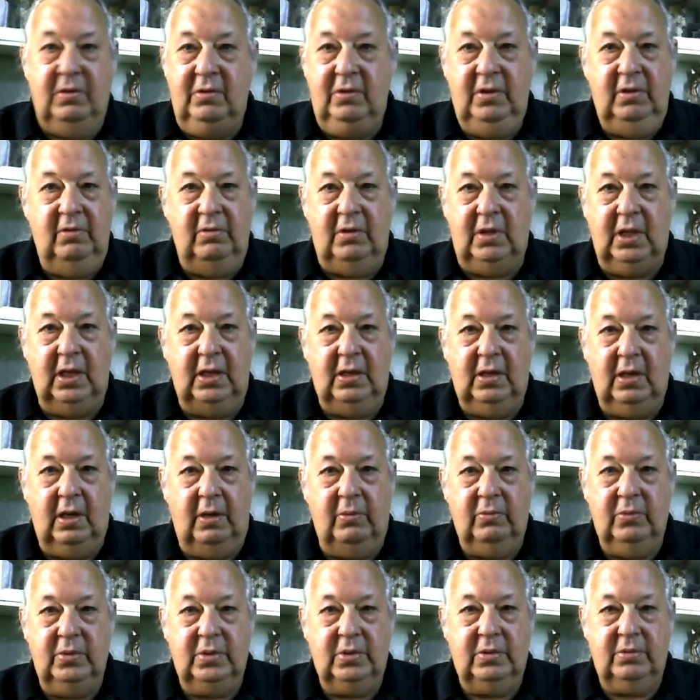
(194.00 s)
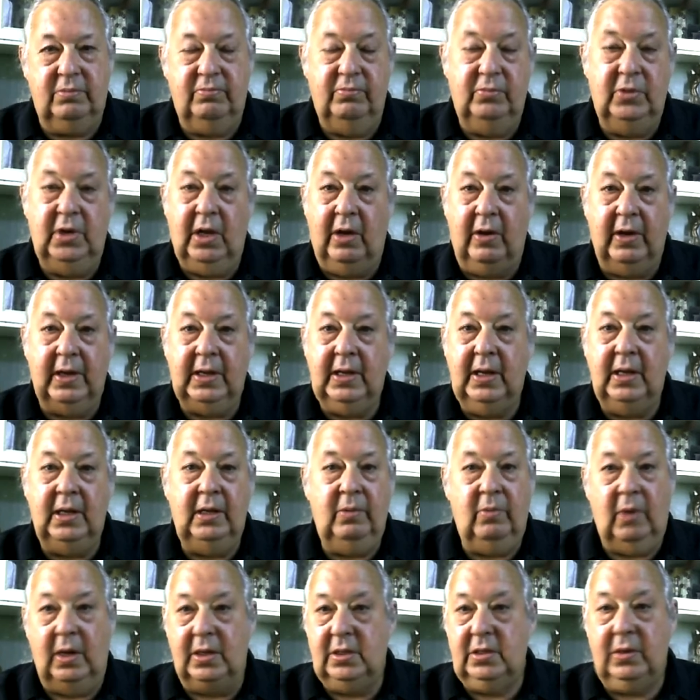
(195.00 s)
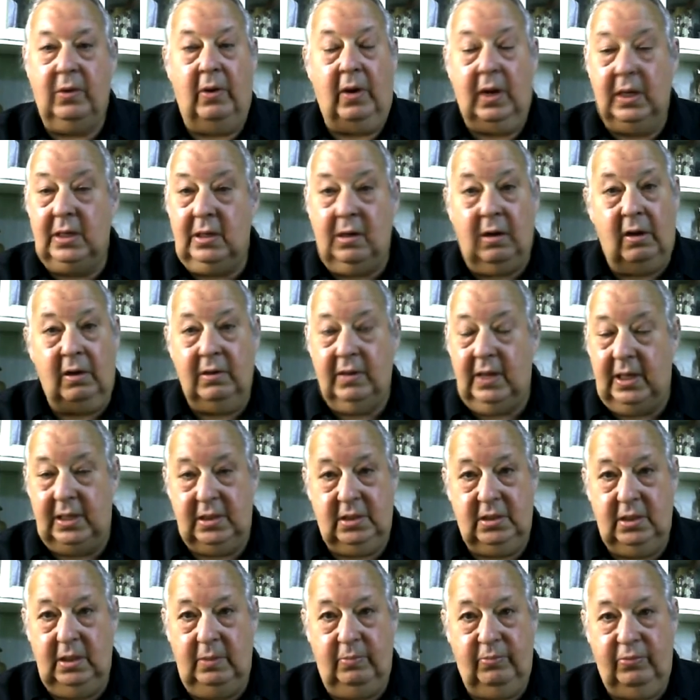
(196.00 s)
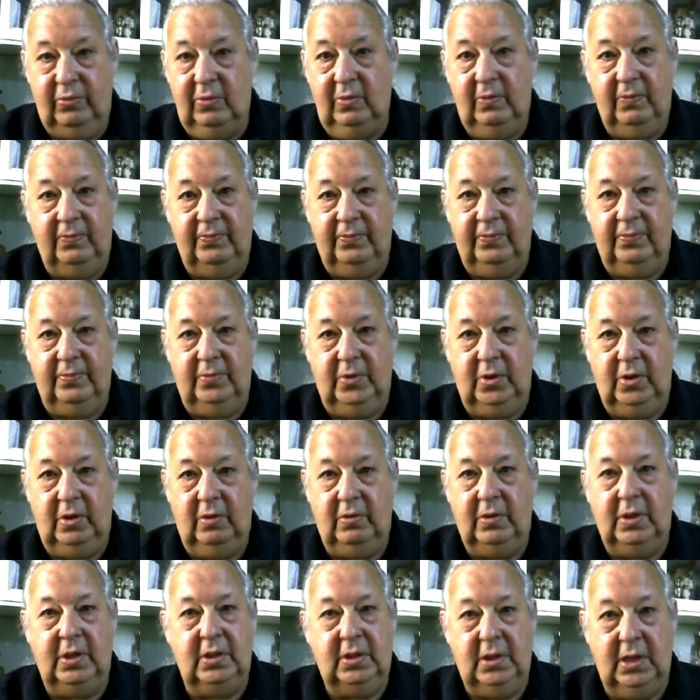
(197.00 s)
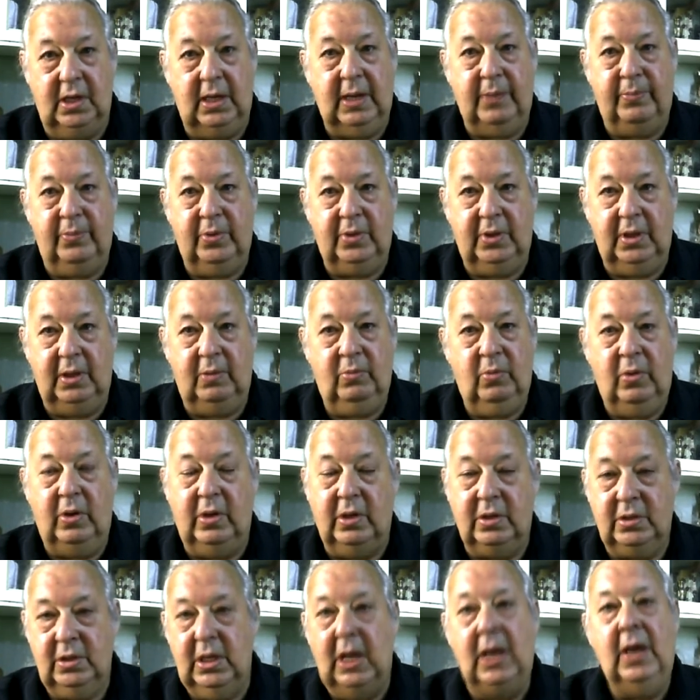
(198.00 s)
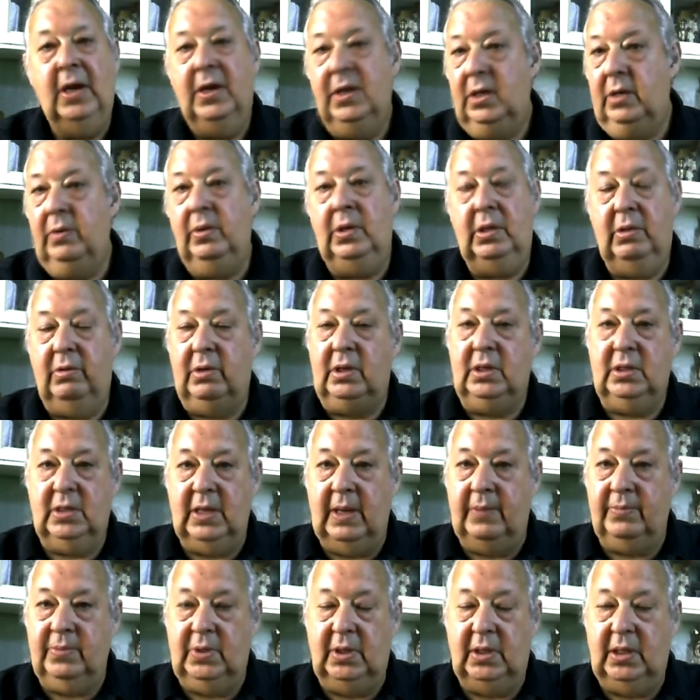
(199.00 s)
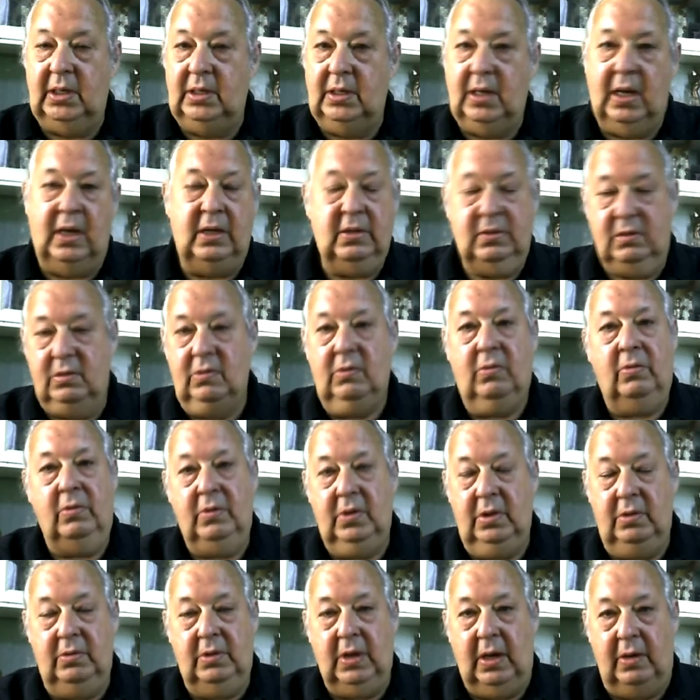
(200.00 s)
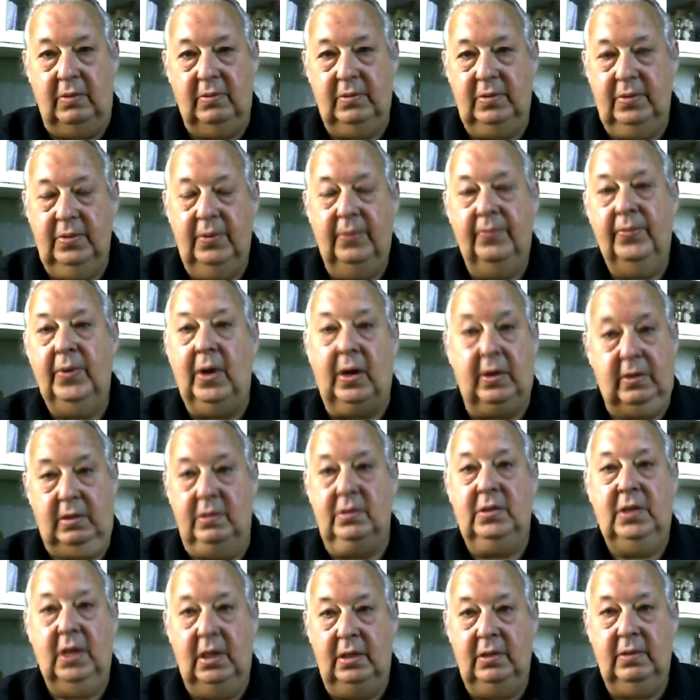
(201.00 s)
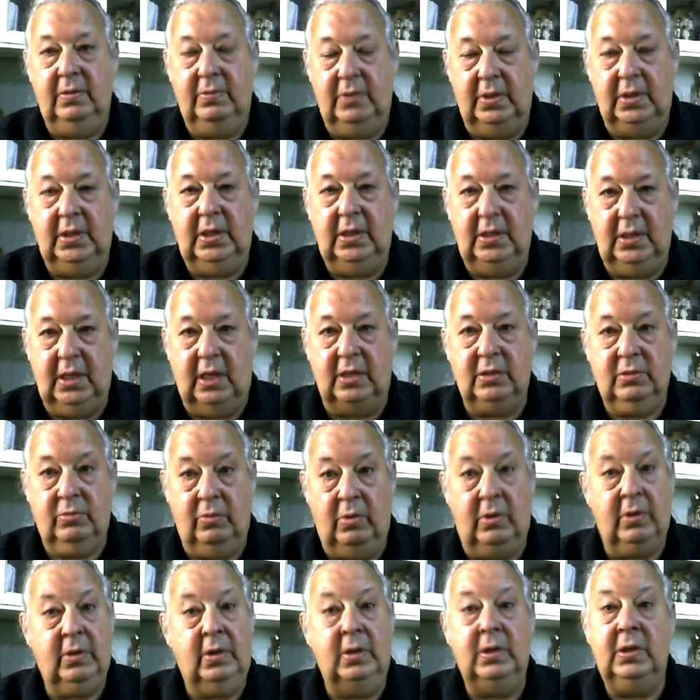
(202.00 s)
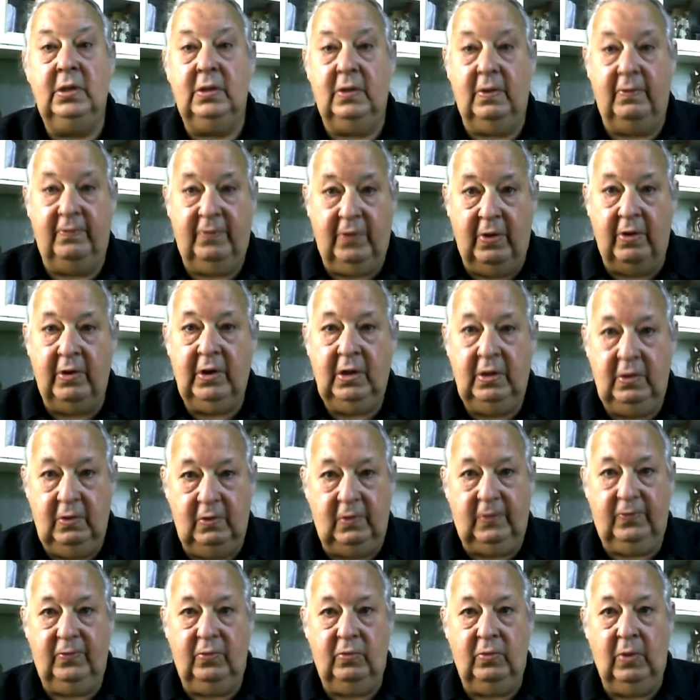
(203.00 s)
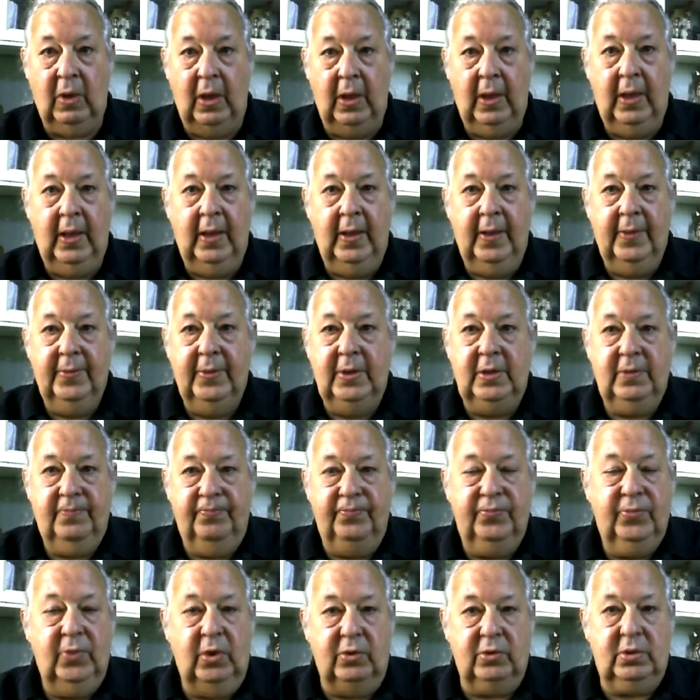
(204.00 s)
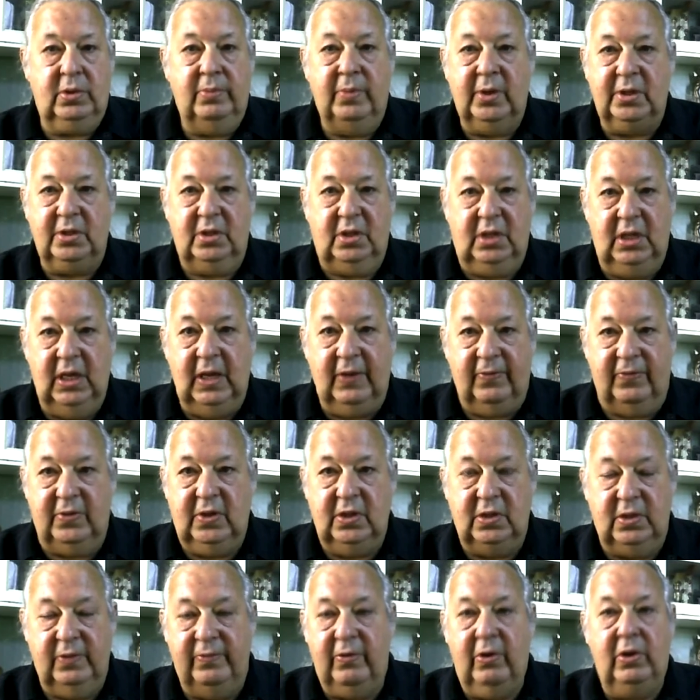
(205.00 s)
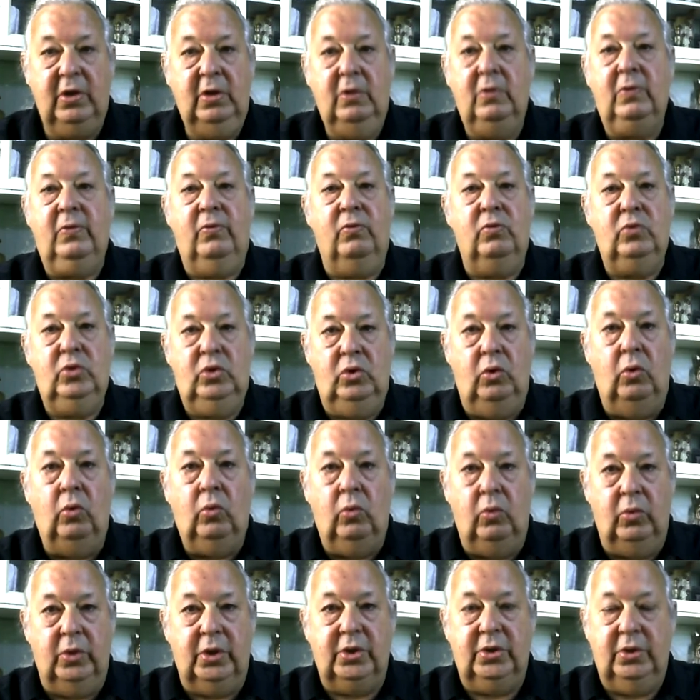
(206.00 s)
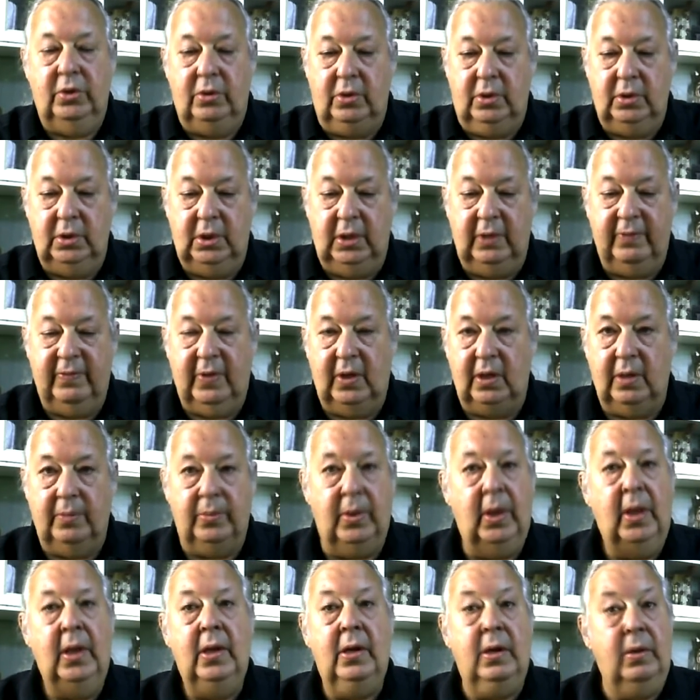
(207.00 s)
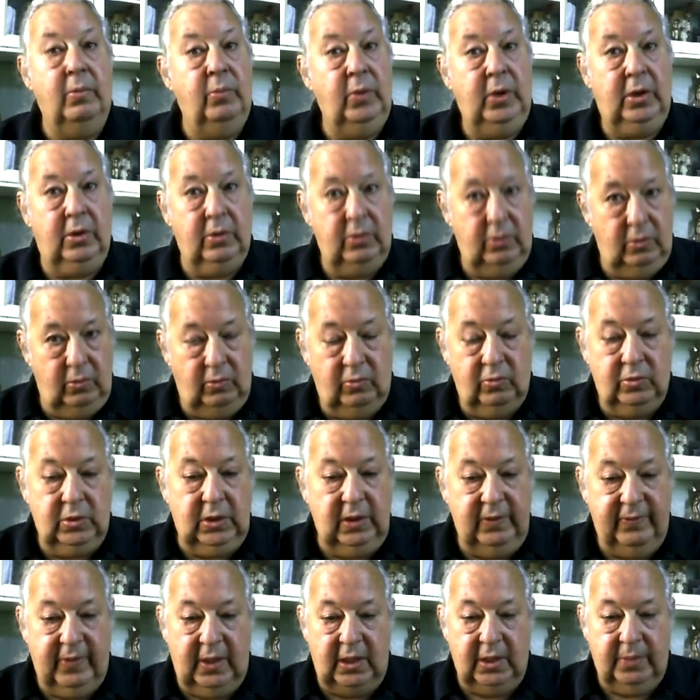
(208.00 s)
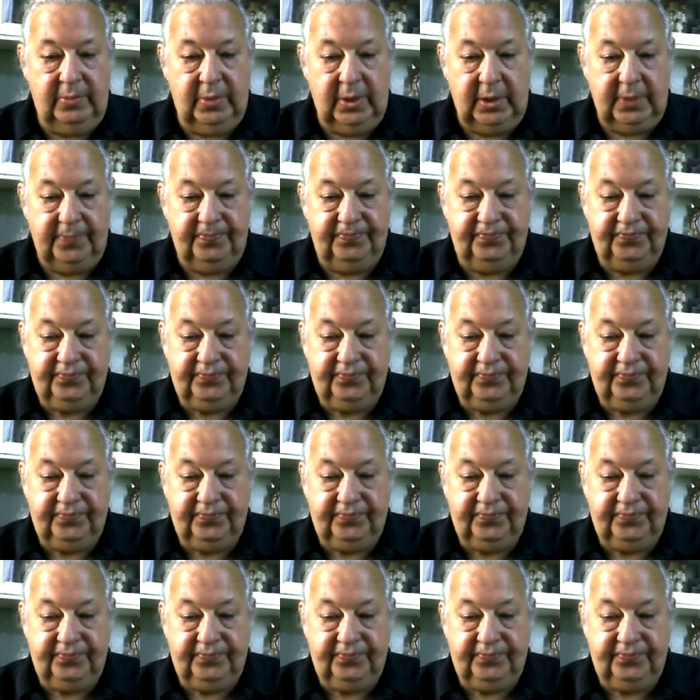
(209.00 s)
you think I was lying anyway. So I can't actually prove to you that telepathy works. You either accept that it does or you don't. I can tell you that it does work, and it's a very useful, not so much gift, it's a very useful tool that you can develop, and we can all develop it.